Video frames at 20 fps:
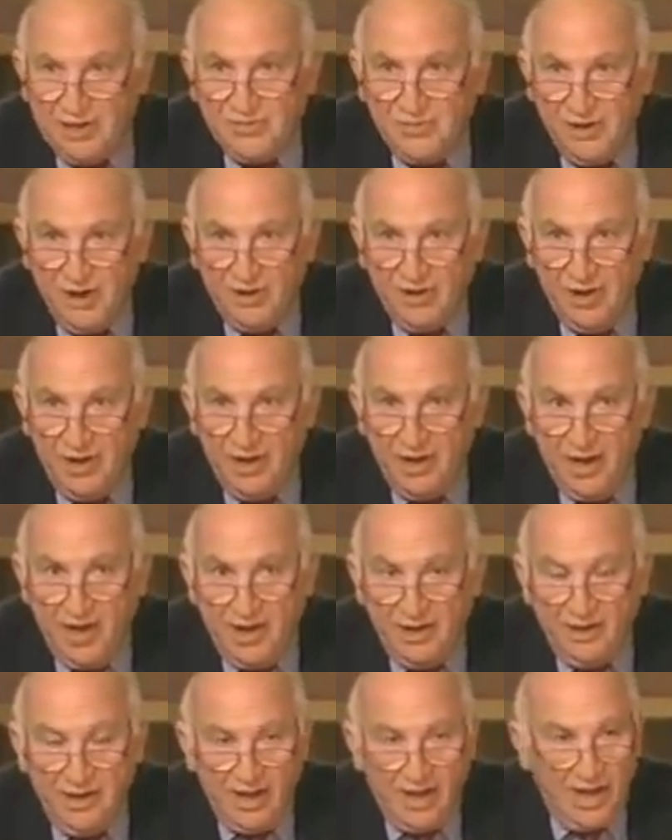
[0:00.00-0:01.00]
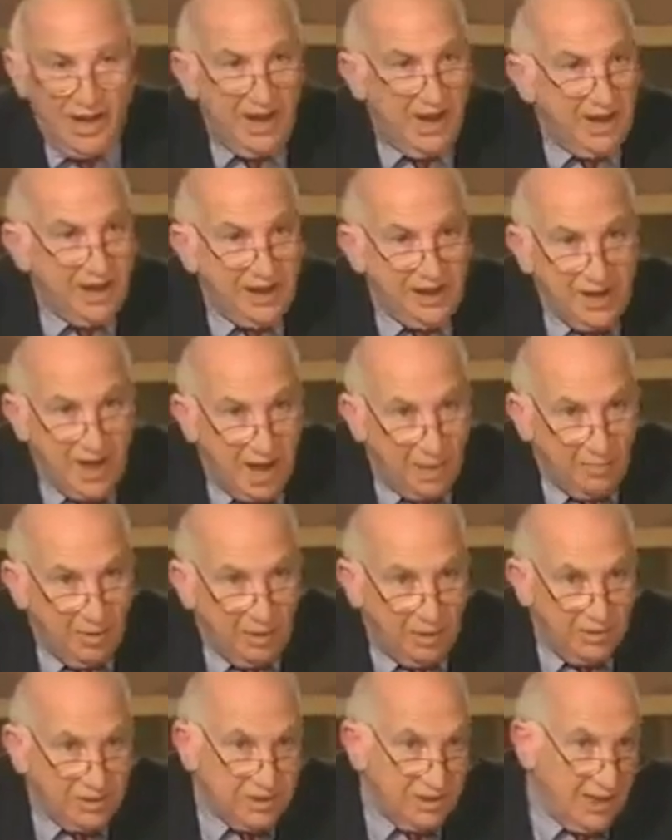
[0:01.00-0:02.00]
is very
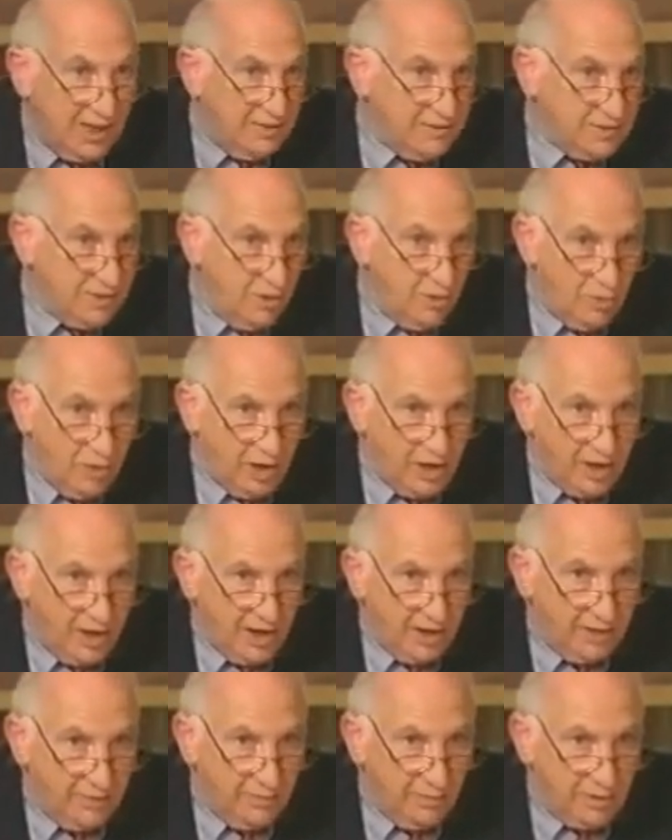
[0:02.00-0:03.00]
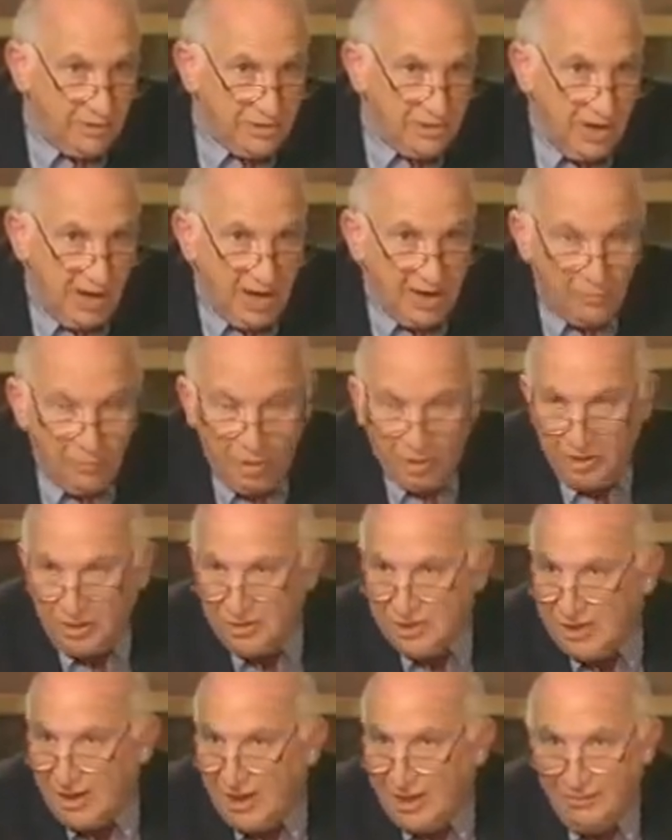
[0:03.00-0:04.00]
uneconomic because slaves don't work hard, because a
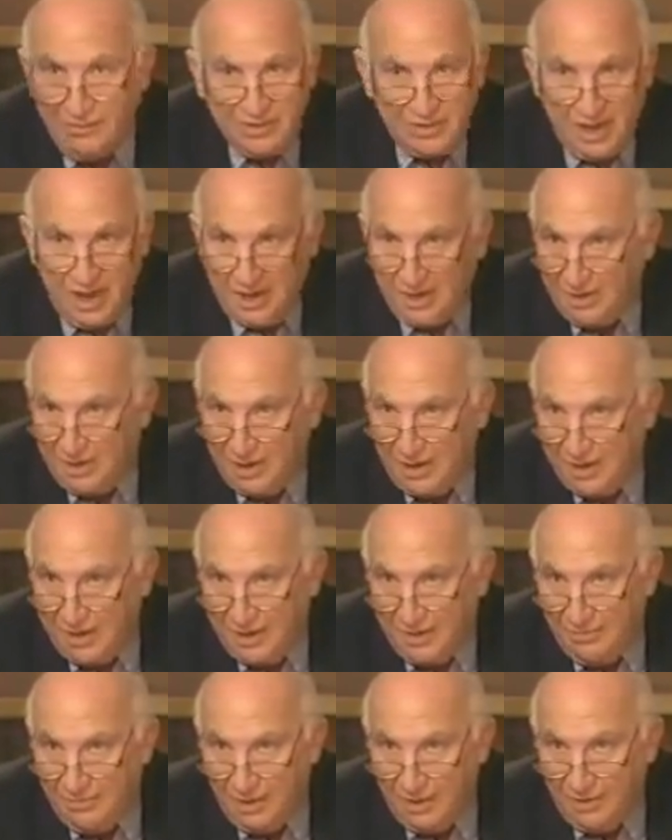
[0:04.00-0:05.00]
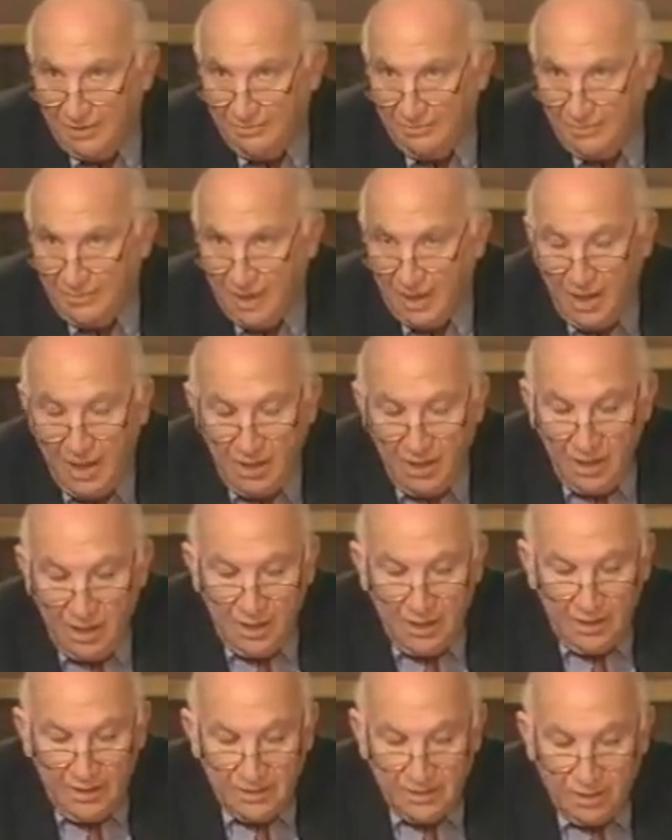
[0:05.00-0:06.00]
hard-working slave is not going to get any money.
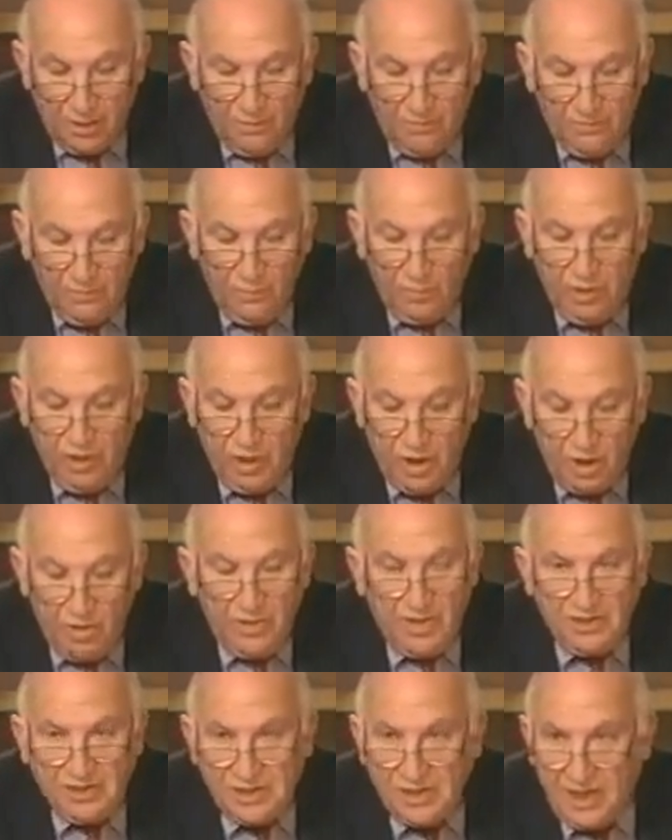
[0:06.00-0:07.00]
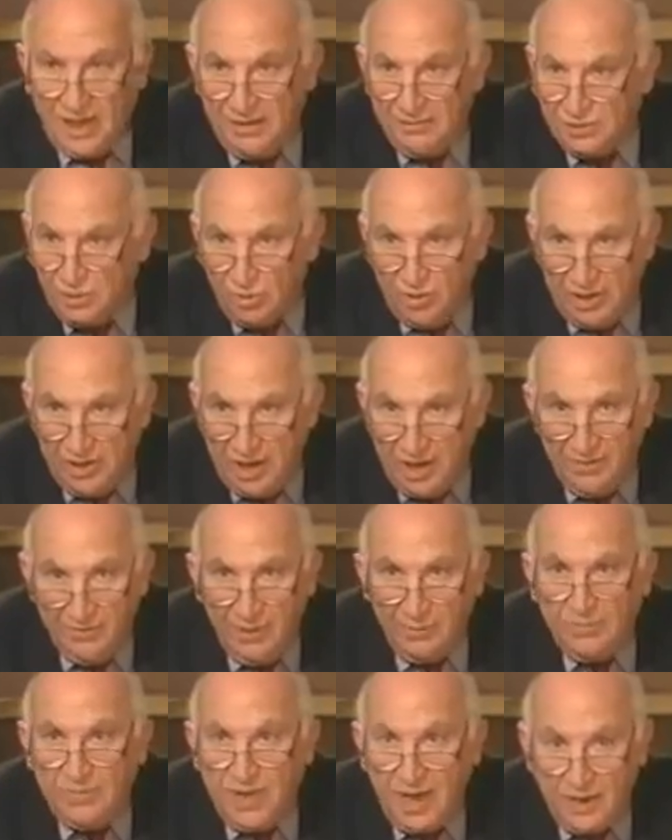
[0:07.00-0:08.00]
So we know that slaves only
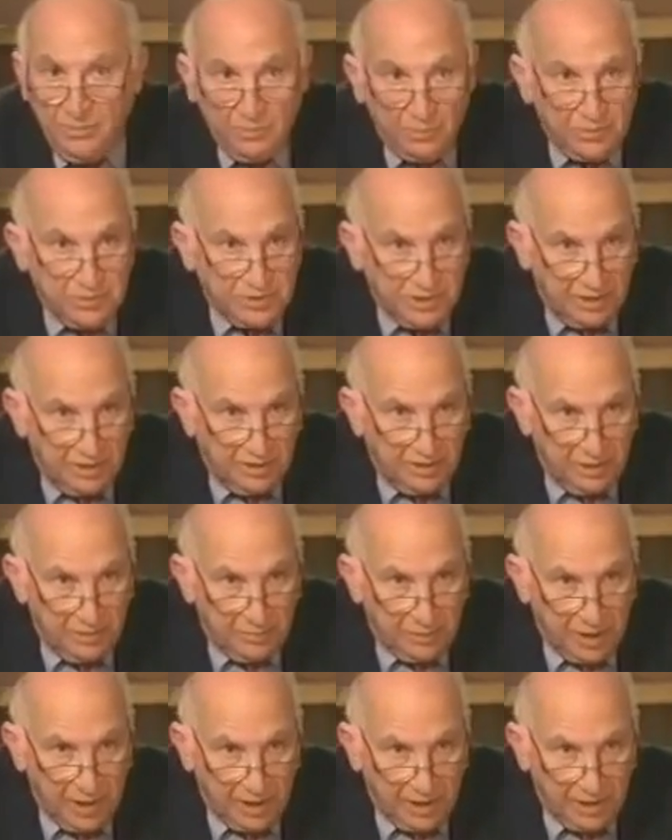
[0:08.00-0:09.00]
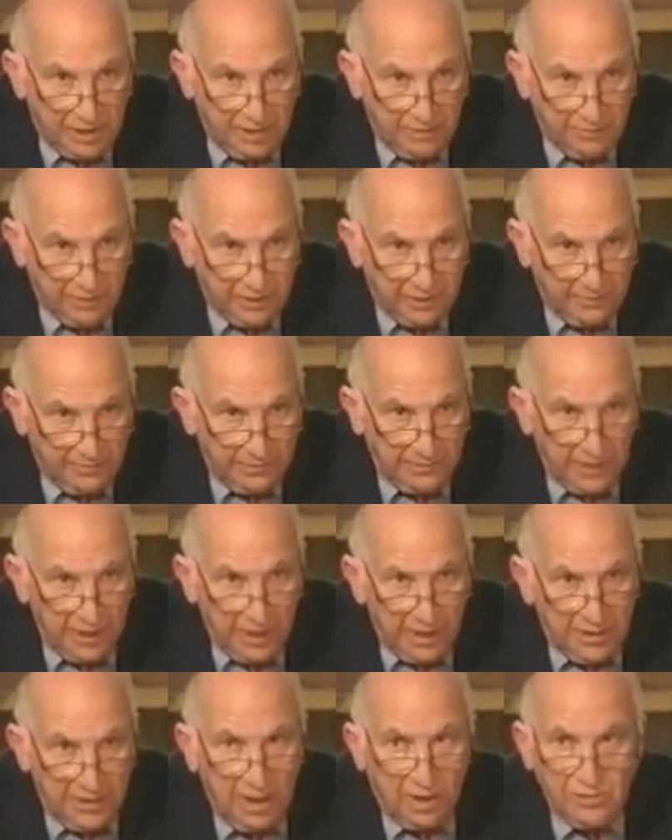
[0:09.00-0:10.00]
gave up 10% of their productivity.
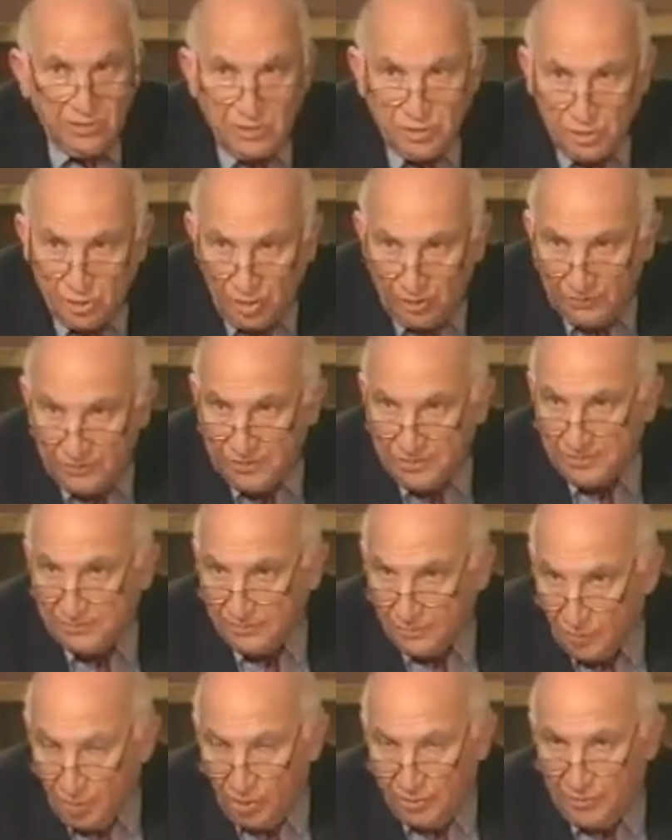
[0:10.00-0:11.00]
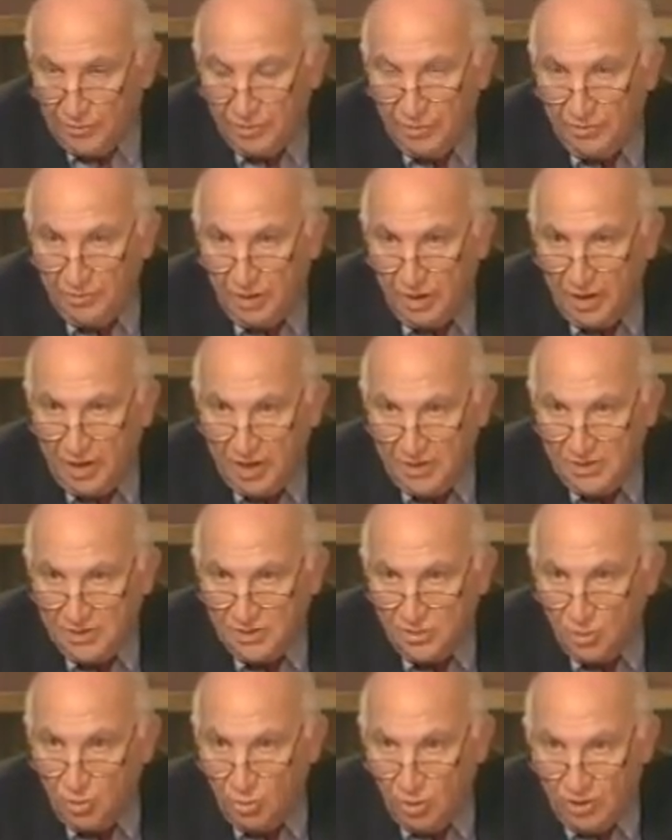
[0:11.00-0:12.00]
Now serfs, all during the Middle
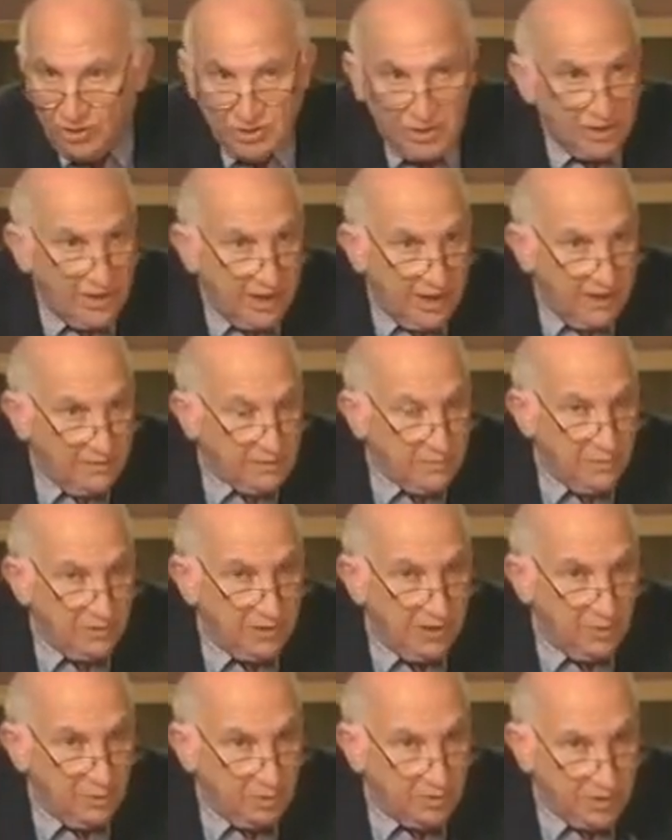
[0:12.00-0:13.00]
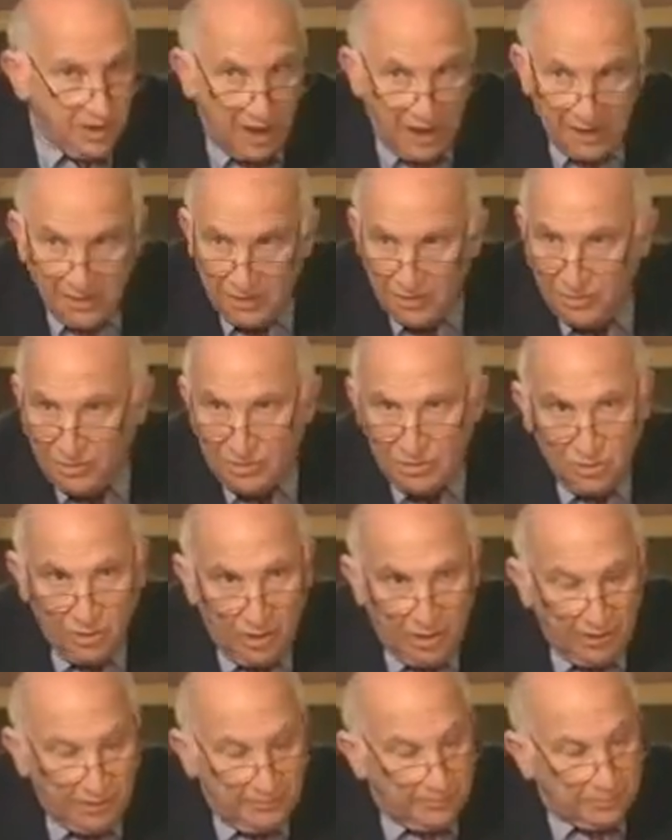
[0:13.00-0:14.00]
Ages, who weren't slaves, but they were tied to the
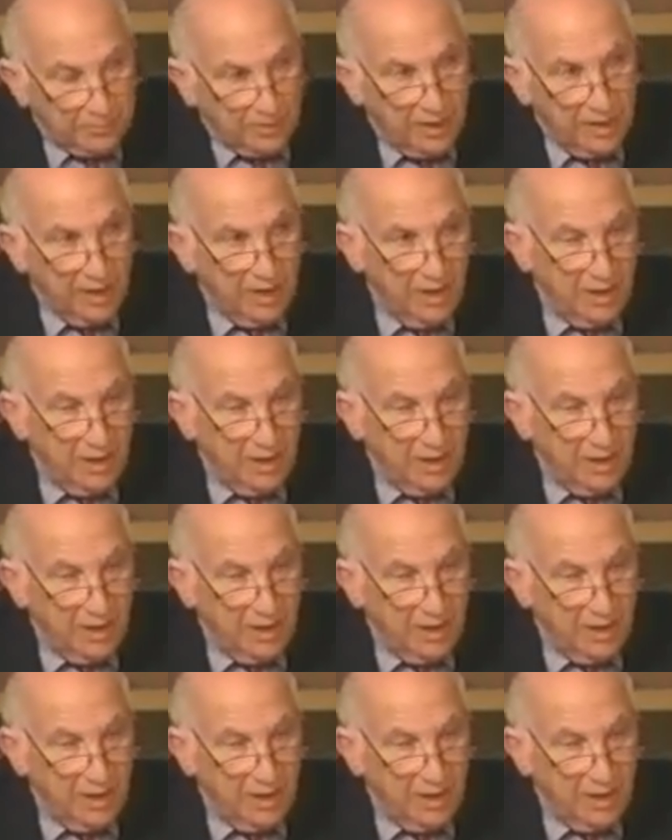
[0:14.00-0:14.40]
soil,